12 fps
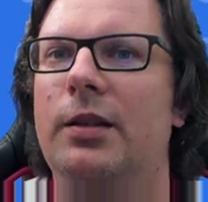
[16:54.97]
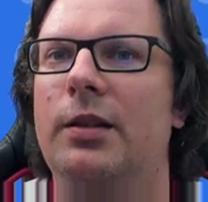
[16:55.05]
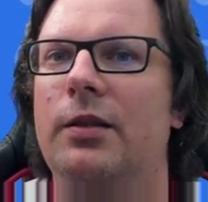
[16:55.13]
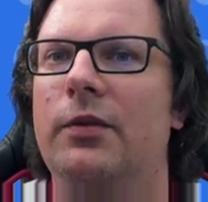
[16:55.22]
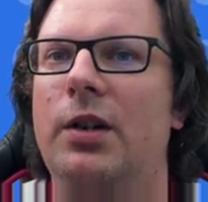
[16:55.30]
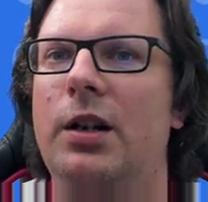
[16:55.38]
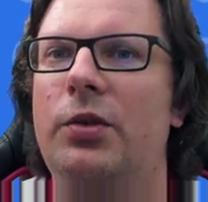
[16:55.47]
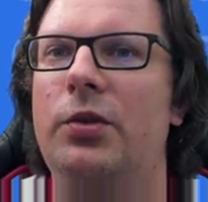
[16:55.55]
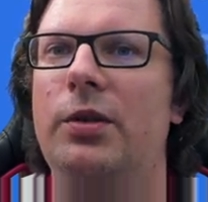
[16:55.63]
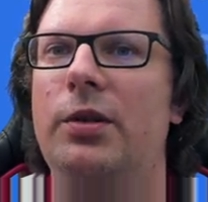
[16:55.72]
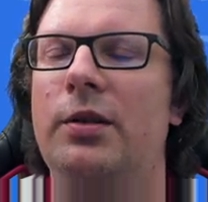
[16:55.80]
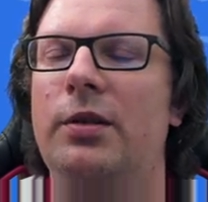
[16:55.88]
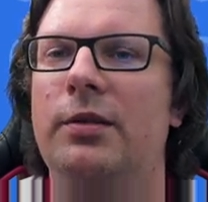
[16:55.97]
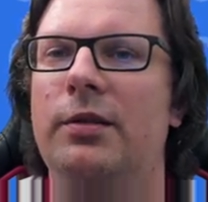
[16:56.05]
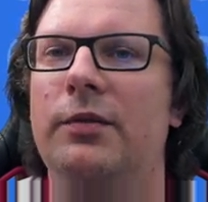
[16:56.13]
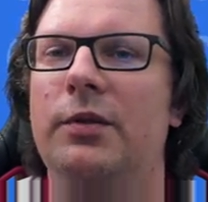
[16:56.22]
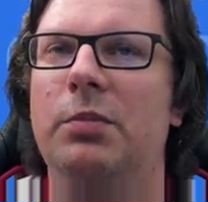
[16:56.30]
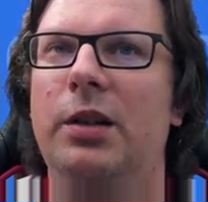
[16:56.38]
function,
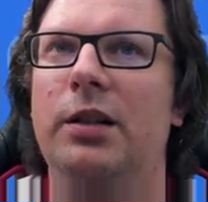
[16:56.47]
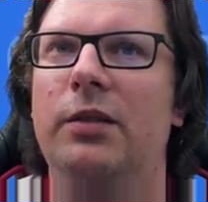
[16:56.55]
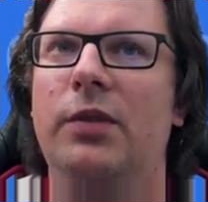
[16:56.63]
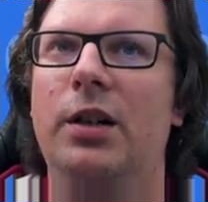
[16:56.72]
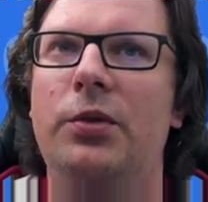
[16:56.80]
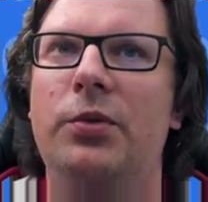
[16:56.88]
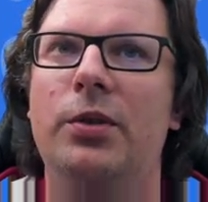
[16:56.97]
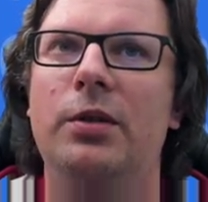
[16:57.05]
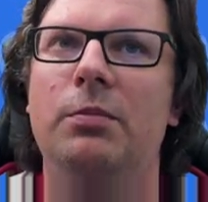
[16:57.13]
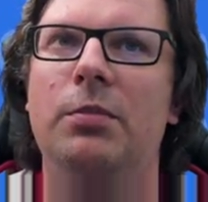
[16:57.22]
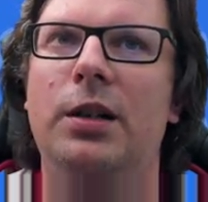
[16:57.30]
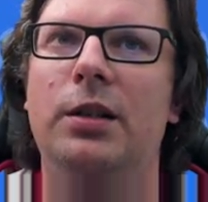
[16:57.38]
of the backend function, but